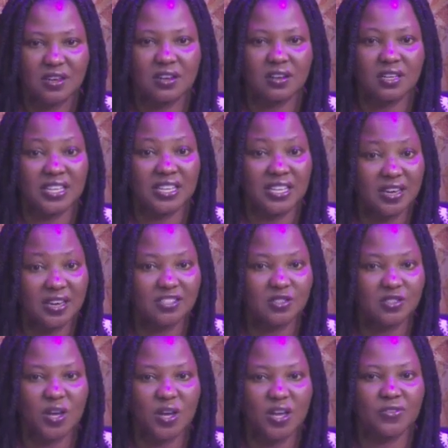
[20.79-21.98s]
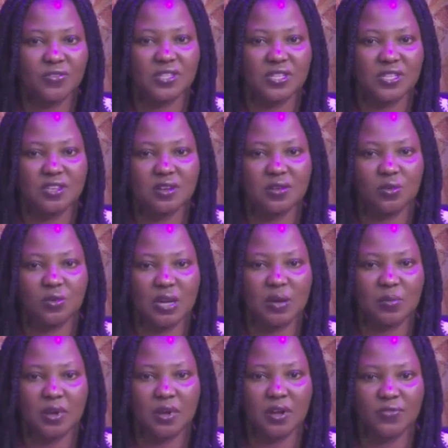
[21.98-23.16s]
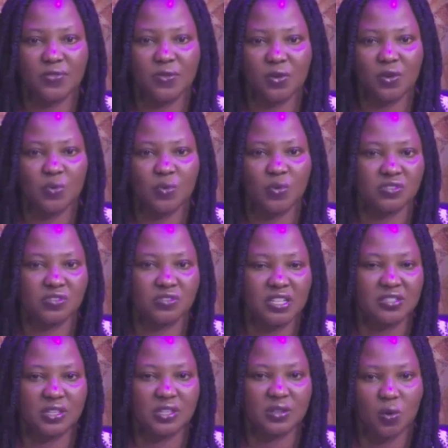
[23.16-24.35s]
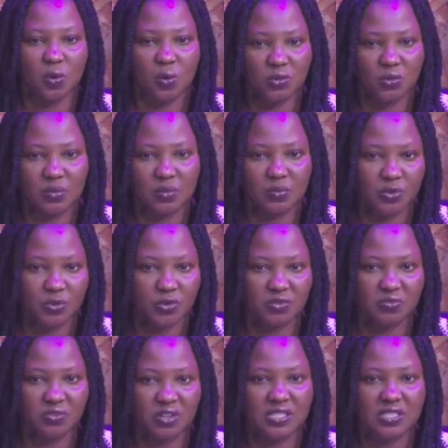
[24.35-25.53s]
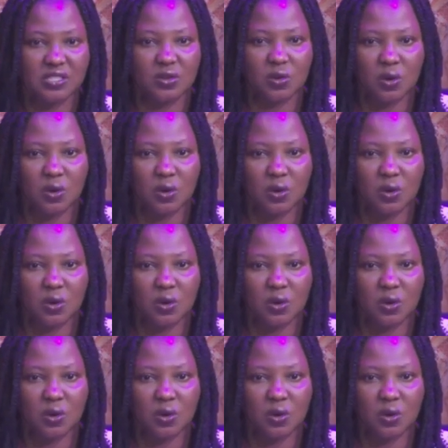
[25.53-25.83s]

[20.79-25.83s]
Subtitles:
a case where a 15-year-old applied for a postgraduate course abroad, raising